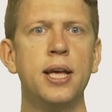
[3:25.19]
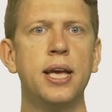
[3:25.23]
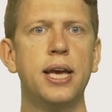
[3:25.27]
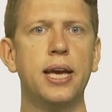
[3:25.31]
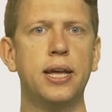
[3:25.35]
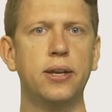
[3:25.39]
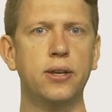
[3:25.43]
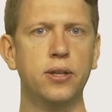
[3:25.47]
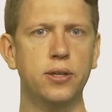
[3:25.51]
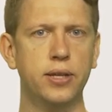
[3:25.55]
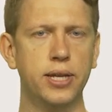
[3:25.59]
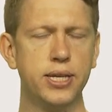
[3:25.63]

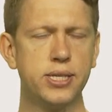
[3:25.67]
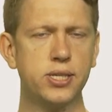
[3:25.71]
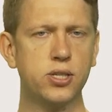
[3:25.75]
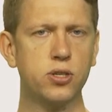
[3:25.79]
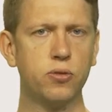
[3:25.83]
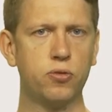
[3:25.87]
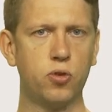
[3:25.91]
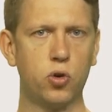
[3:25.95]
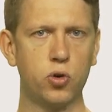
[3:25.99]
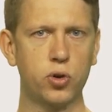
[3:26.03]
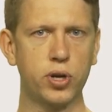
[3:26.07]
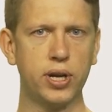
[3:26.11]
In the list
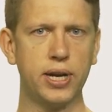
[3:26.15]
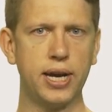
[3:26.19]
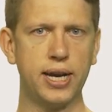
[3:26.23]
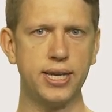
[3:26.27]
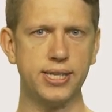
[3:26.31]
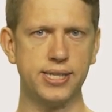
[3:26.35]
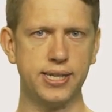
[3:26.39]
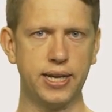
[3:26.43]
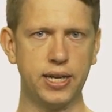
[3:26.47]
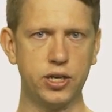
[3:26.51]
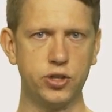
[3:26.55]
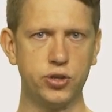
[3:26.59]
of
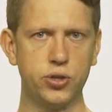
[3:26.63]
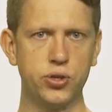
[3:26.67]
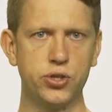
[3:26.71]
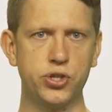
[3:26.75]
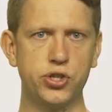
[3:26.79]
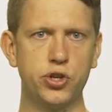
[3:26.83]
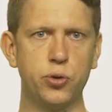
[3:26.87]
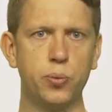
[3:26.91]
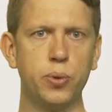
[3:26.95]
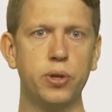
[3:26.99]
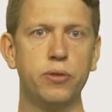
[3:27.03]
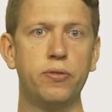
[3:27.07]

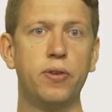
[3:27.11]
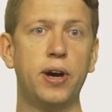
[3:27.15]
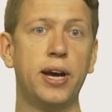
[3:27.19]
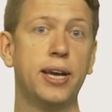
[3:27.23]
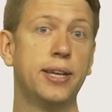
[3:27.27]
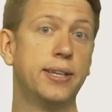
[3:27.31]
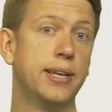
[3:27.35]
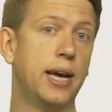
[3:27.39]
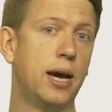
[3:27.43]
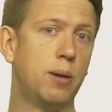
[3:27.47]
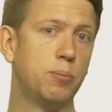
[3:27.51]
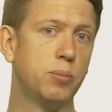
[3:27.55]
organizations, you will
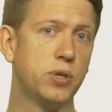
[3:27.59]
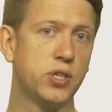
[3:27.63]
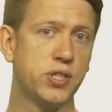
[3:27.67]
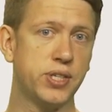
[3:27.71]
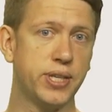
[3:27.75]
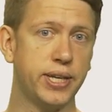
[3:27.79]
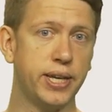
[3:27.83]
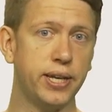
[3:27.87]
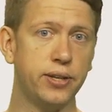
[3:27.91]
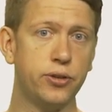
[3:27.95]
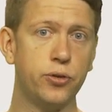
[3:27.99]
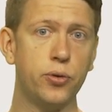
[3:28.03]
find
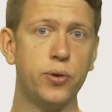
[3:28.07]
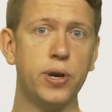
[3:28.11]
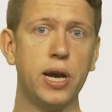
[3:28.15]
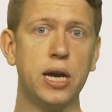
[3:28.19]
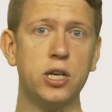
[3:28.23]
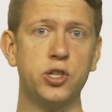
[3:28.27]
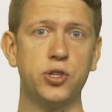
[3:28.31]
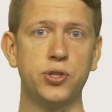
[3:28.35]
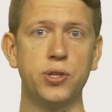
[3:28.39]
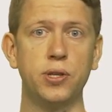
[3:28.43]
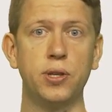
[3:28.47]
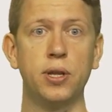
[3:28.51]
Amnesty
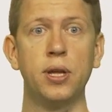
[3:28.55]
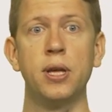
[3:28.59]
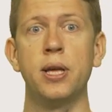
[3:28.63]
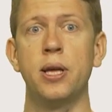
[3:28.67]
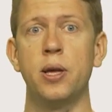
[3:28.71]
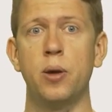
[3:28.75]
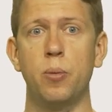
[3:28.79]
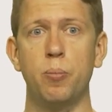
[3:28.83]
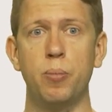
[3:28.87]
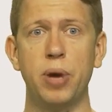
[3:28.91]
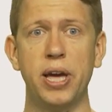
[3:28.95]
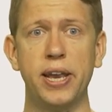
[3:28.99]
International,
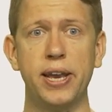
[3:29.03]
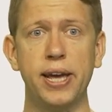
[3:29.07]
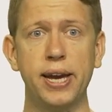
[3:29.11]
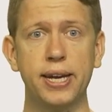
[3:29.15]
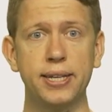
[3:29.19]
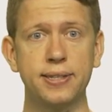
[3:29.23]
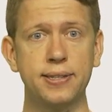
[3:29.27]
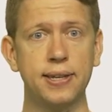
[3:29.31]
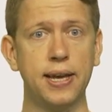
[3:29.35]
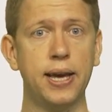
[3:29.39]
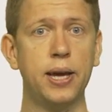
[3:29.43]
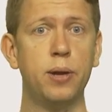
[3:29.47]

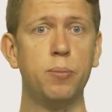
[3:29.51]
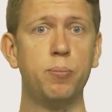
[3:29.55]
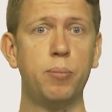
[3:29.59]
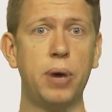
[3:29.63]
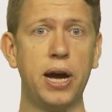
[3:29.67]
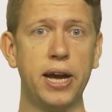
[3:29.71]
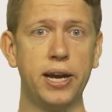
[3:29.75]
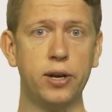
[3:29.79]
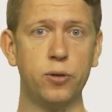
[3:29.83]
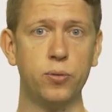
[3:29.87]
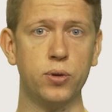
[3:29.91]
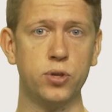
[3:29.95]
MedAct, and
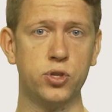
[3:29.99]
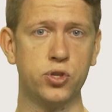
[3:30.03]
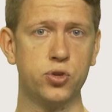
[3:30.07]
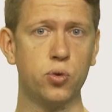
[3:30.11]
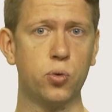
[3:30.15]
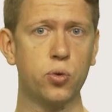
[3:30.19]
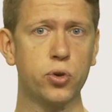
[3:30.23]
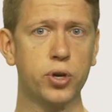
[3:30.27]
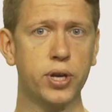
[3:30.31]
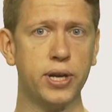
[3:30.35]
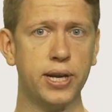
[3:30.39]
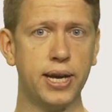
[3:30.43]
Migrants
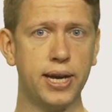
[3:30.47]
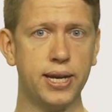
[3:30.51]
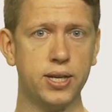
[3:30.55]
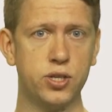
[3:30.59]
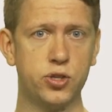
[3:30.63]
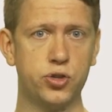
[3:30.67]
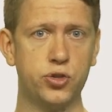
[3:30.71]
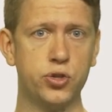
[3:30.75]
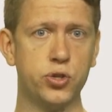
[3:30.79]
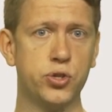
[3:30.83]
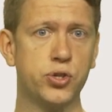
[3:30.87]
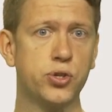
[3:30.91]

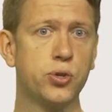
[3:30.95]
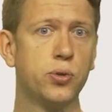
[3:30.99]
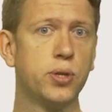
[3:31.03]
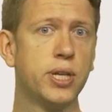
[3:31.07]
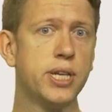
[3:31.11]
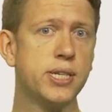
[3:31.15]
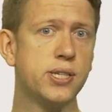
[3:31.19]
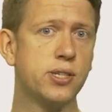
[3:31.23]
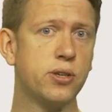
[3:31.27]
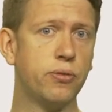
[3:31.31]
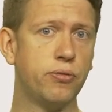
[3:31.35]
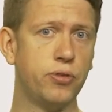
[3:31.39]
Organize, just to
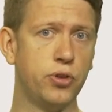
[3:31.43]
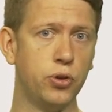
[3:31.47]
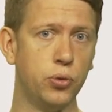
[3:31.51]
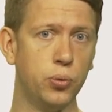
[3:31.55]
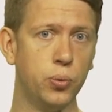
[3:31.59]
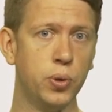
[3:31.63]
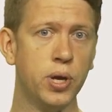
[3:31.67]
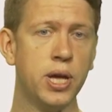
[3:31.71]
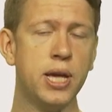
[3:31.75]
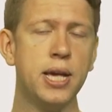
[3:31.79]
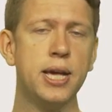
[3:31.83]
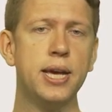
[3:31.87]
list a
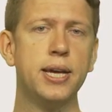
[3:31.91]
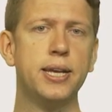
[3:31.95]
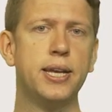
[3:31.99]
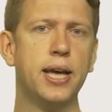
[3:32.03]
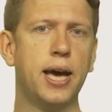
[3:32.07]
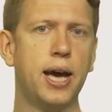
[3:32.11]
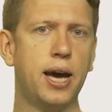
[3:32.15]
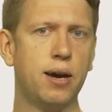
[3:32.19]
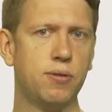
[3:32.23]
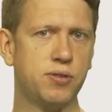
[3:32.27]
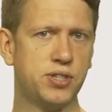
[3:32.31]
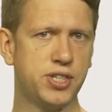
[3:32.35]
few
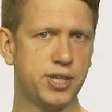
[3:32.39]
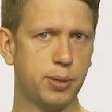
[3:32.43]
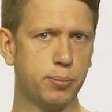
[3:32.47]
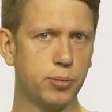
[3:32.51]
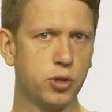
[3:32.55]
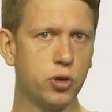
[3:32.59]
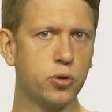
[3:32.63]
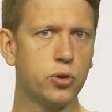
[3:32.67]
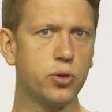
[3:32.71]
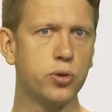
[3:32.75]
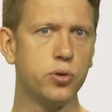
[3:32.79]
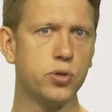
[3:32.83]
that have
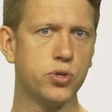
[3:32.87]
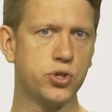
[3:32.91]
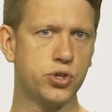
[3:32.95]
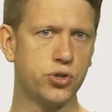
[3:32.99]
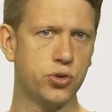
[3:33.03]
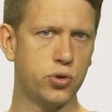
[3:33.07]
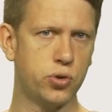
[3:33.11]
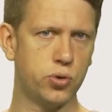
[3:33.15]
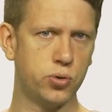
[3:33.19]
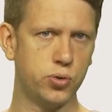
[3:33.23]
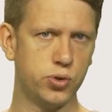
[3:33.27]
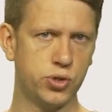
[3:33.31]
similar
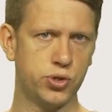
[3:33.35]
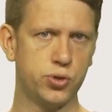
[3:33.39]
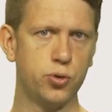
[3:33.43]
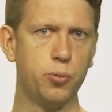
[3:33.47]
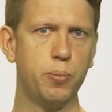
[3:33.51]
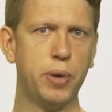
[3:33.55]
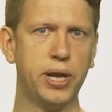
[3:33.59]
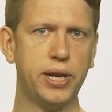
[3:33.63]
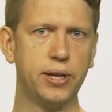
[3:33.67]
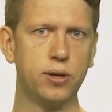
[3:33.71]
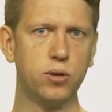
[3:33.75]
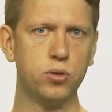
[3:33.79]
concerns to
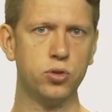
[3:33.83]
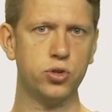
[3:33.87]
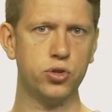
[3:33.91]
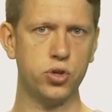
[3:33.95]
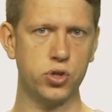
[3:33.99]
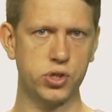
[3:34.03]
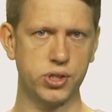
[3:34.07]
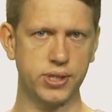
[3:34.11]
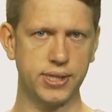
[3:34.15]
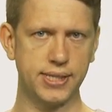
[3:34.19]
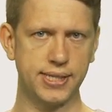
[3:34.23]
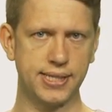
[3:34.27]
medical
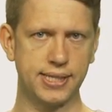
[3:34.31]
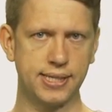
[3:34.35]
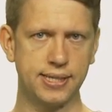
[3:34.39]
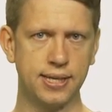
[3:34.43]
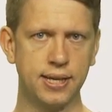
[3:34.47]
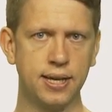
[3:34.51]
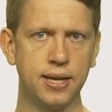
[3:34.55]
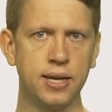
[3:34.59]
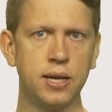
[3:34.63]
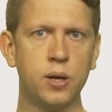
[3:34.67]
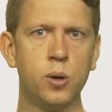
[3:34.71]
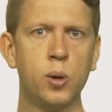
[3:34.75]
justice.
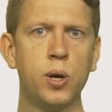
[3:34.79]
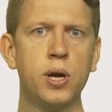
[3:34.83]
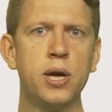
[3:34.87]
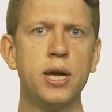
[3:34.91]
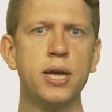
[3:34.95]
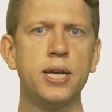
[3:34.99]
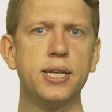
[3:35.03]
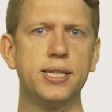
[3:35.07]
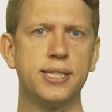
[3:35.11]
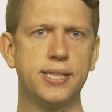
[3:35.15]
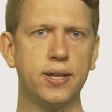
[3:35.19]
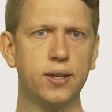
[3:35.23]

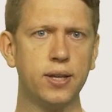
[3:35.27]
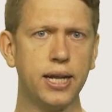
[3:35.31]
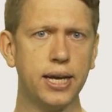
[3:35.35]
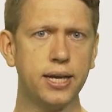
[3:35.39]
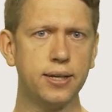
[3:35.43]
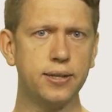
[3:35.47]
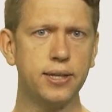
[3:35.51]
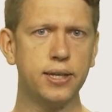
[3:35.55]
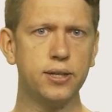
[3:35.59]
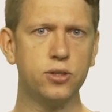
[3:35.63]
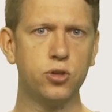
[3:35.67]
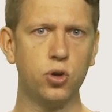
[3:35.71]

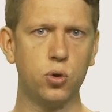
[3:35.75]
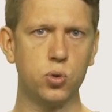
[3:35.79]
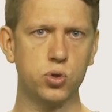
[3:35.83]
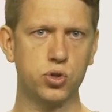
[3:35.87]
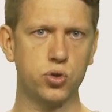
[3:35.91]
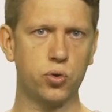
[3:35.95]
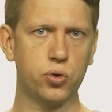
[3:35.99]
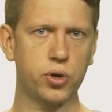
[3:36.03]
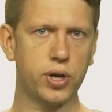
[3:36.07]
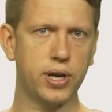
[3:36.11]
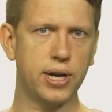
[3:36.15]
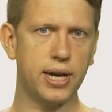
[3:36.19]
Selecting those
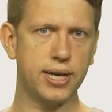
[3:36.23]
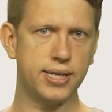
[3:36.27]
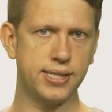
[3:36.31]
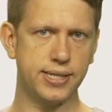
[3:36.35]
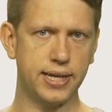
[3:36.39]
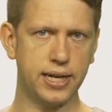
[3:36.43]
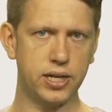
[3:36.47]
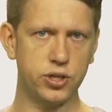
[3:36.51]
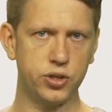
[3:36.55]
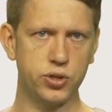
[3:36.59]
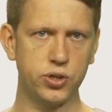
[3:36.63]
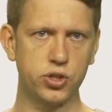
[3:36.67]

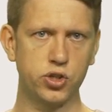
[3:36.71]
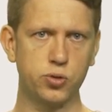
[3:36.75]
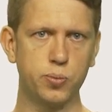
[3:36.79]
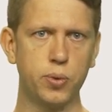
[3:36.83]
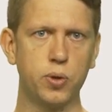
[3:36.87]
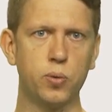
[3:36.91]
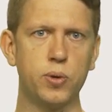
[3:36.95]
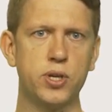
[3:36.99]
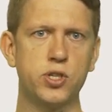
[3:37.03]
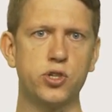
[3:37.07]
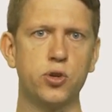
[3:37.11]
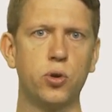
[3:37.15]
organizations
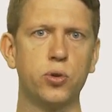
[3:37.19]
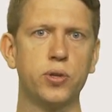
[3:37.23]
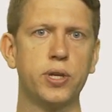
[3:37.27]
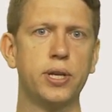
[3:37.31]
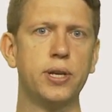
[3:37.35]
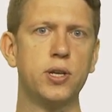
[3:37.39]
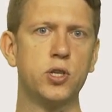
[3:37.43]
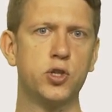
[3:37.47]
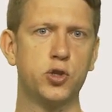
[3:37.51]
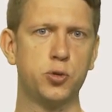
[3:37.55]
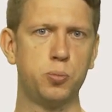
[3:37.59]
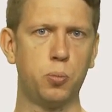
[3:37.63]
will result
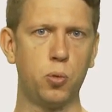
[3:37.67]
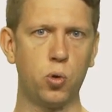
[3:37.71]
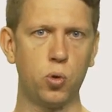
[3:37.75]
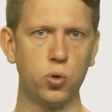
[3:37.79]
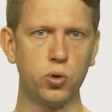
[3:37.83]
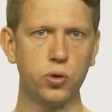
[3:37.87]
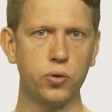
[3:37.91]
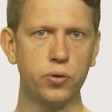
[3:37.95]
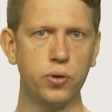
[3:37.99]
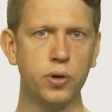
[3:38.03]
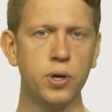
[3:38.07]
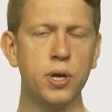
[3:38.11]
in a
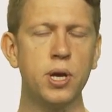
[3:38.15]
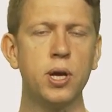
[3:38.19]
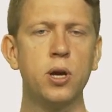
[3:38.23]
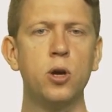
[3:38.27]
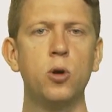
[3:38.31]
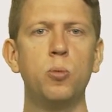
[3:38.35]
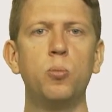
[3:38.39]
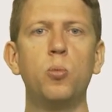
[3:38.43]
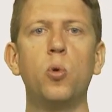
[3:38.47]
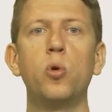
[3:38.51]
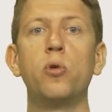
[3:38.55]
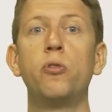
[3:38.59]
smaller,
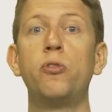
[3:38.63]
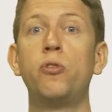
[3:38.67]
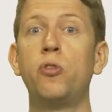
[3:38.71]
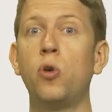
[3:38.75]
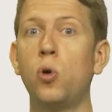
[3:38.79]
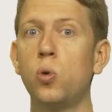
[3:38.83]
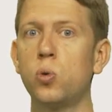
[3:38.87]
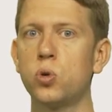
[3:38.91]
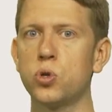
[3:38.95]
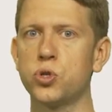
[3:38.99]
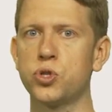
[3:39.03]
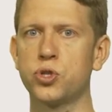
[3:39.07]
more
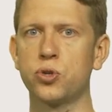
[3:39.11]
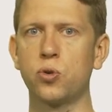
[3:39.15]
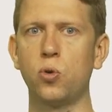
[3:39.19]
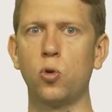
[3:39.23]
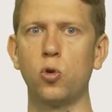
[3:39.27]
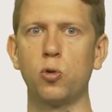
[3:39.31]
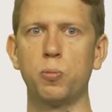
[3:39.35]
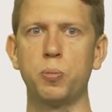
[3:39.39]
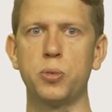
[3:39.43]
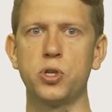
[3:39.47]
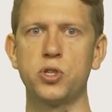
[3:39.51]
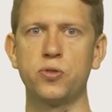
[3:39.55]
focused
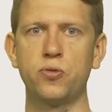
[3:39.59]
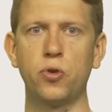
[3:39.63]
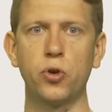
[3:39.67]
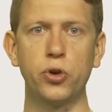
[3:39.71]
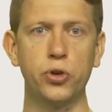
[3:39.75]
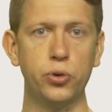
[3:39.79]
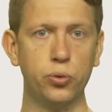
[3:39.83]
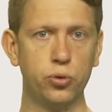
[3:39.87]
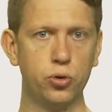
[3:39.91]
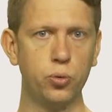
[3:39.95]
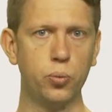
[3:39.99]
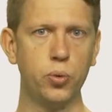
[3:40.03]
corpus for
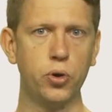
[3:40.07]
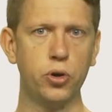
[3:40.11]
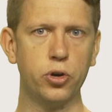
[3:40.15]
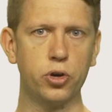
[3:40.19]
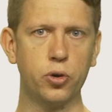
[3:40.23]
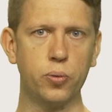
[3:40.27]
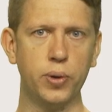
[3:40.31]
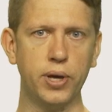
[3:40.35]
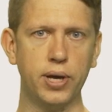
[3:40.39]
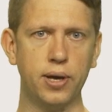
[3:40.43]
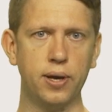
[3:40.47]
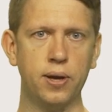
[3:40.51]
you to
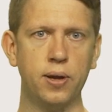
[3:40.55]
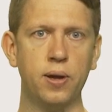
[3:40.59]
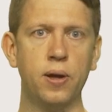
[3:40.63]
work with.